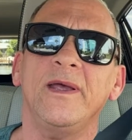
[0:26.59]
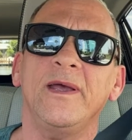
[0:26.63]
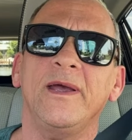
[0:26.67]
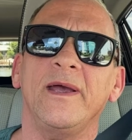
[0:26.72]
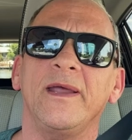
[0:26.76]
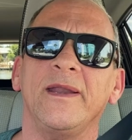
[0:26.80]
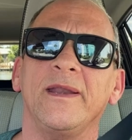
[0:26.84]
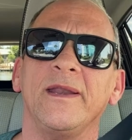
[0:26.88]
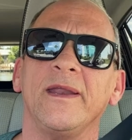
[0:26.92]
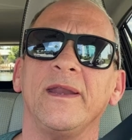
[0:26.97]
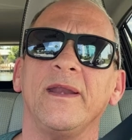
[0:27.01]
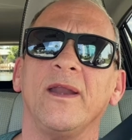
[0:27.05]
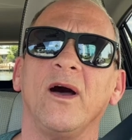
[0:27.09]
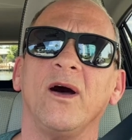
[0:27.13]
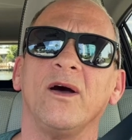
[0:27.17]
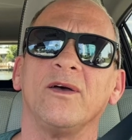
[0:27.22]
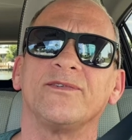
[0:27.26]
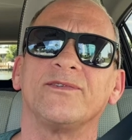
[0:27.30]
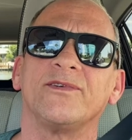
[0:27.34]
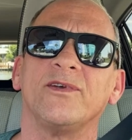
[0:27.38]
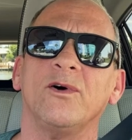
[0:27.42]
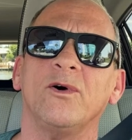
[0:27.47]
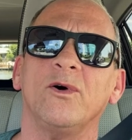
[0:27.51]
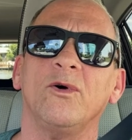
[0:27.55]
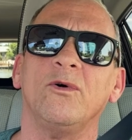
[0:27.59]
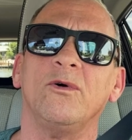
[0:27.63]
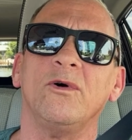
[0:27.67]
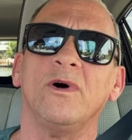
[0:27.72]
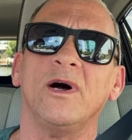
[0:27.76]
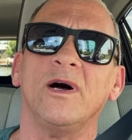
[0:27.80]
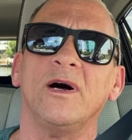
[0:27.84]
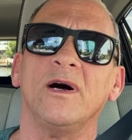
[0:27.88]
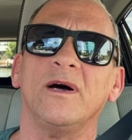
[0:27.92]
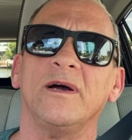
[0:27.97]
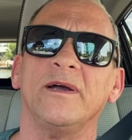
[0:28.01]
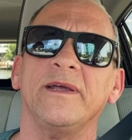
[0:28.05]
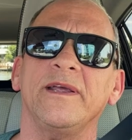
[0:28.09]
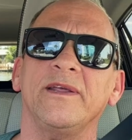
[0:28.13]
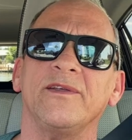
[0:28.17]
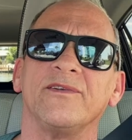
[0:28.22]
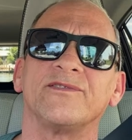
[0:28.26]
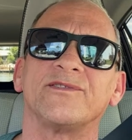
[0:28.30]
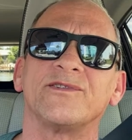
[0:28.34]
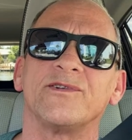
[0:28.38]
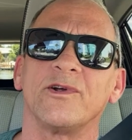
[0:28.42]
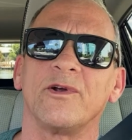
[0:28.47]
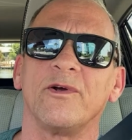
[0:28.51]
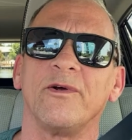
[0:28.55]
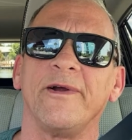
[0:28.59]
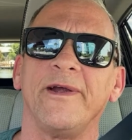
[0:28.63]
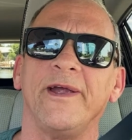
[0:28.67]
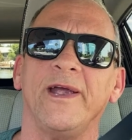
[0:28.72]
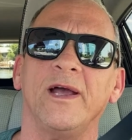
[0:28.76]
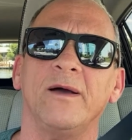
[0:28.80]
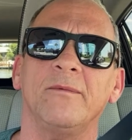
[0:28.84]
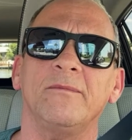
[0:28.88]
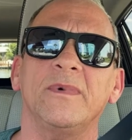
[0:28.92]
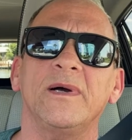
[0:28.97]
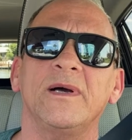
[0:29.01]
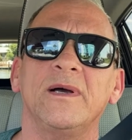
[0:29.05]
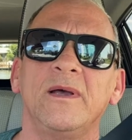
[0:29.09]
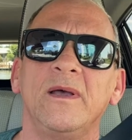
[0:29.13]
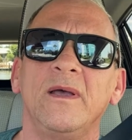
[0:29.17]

and then also uh, Instagram.